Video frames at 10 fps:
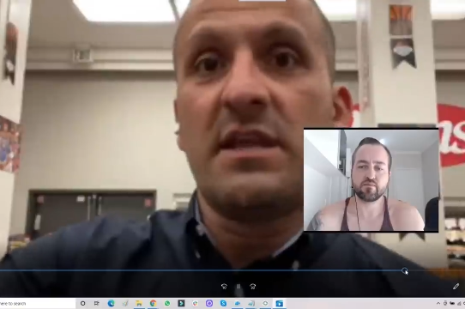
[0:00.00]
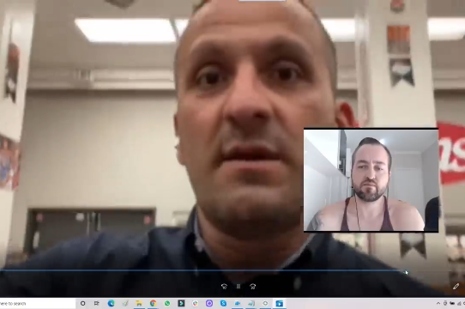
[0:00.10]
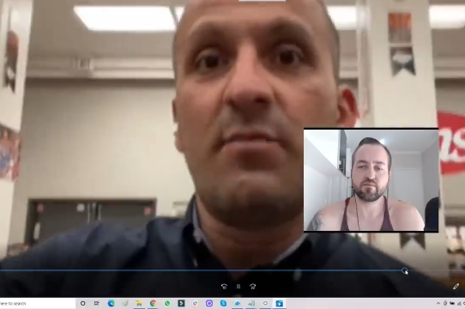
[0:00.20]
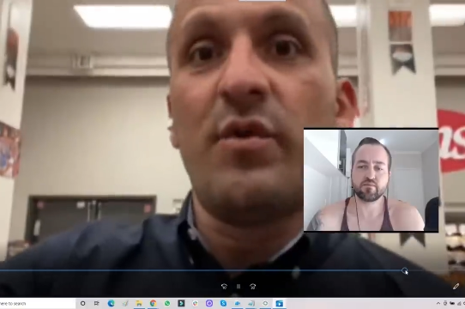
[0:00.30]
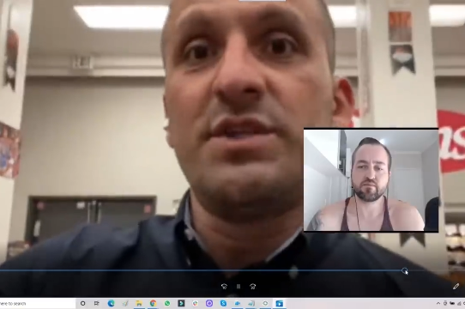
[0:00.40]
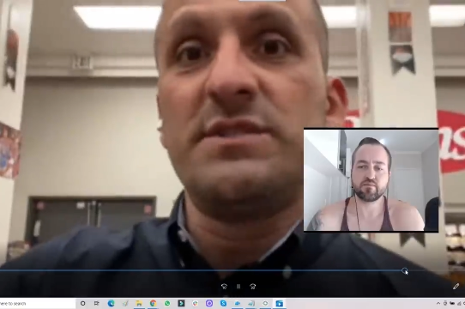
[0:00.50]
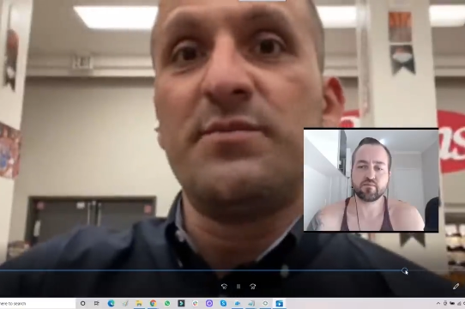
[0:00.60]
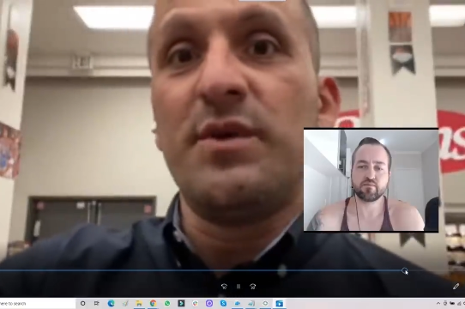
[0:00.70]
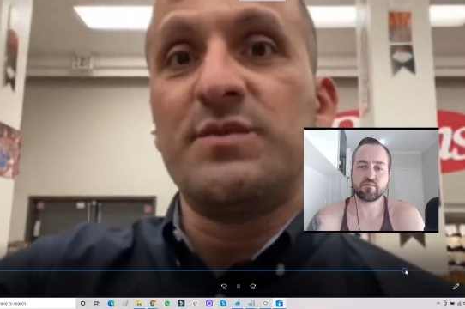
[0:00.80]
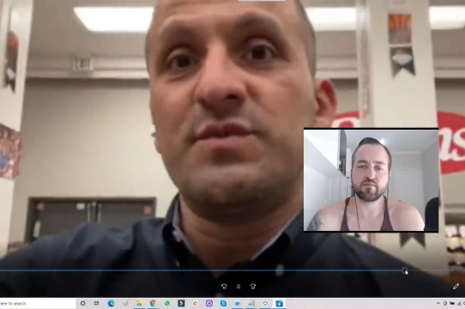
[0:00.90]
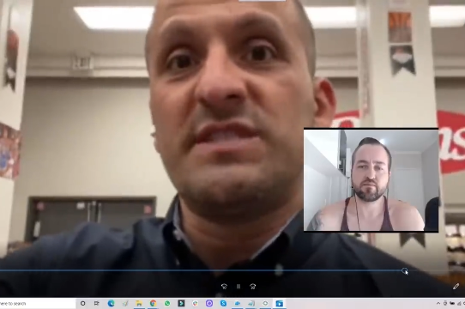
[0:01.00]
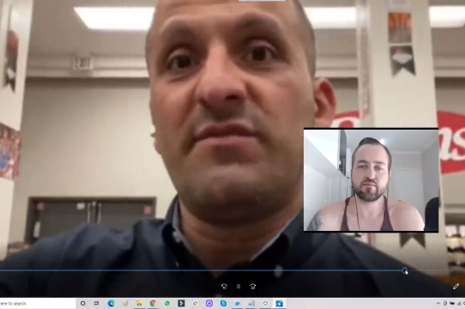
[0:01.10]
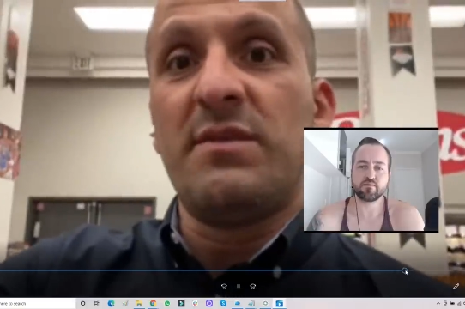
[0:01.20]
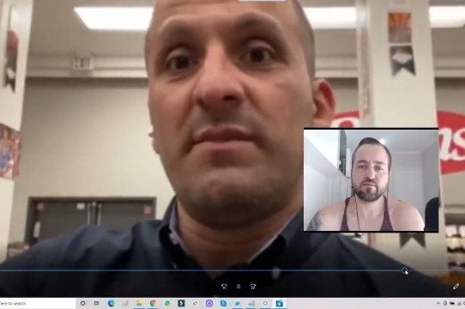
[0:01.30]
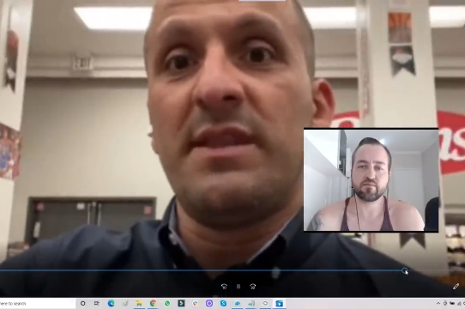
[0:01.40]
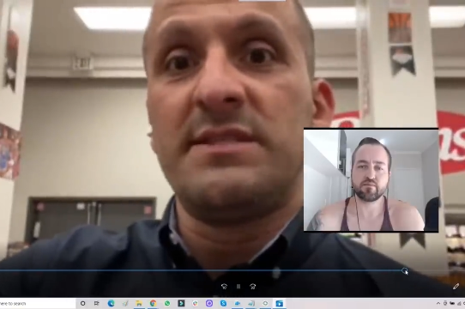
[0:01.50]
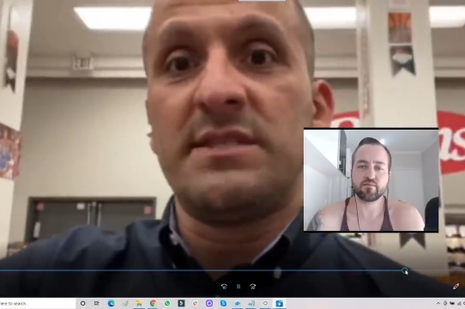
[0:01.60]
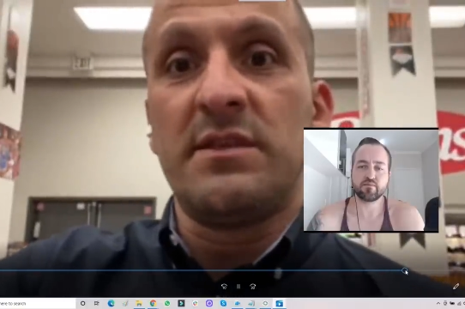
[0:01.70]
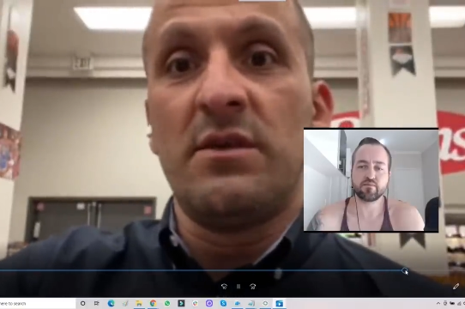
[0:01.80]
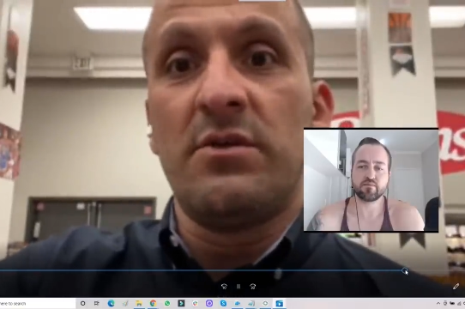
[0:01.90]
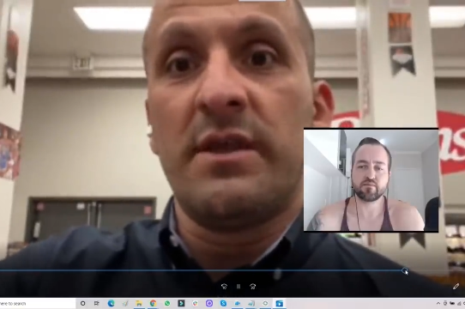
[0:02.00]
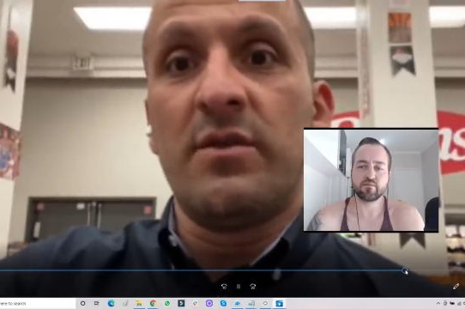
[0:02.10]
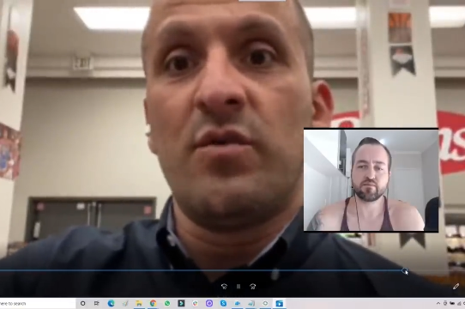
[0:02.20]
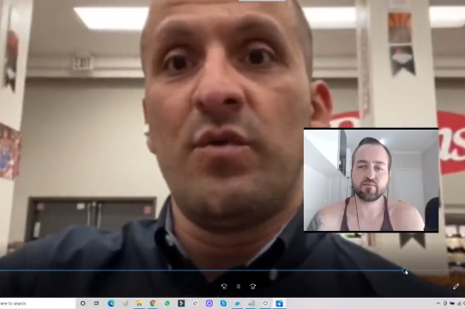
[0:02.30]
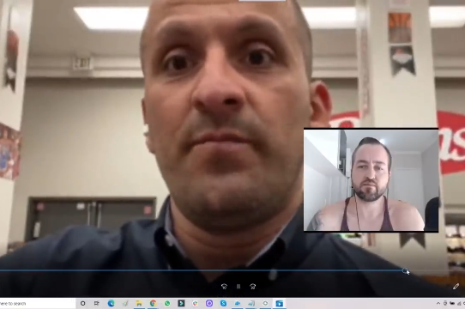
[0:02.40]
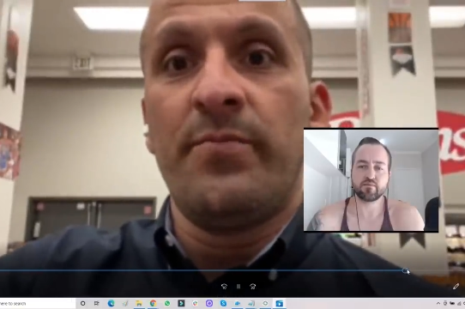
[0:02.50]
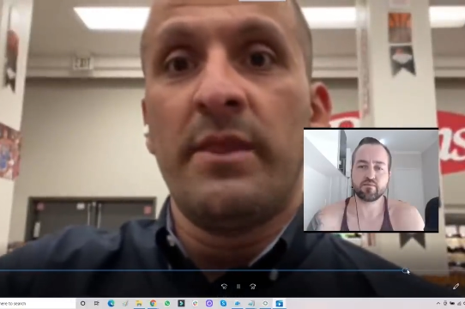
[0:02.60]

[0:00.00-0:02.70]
Speaker 1: a couple questions, boys. We're 70 minutes in. Okay, cool.